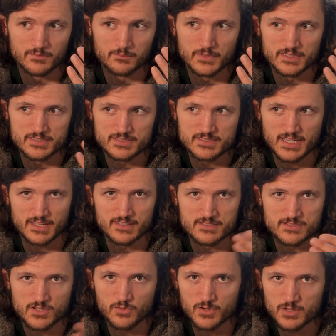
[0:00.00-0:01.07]
a second
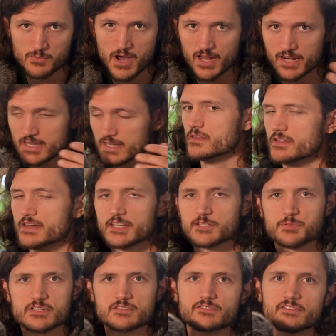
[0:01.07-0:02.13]
Sony body. The next
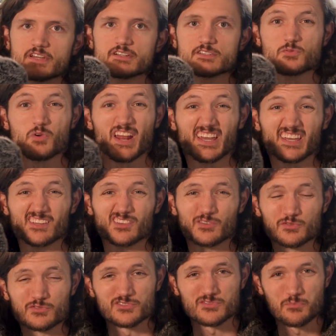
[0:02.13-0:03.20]
piece of gear is what I
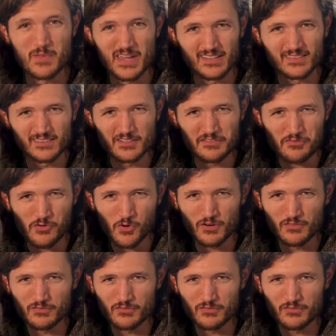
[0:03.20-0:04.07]
used mainly for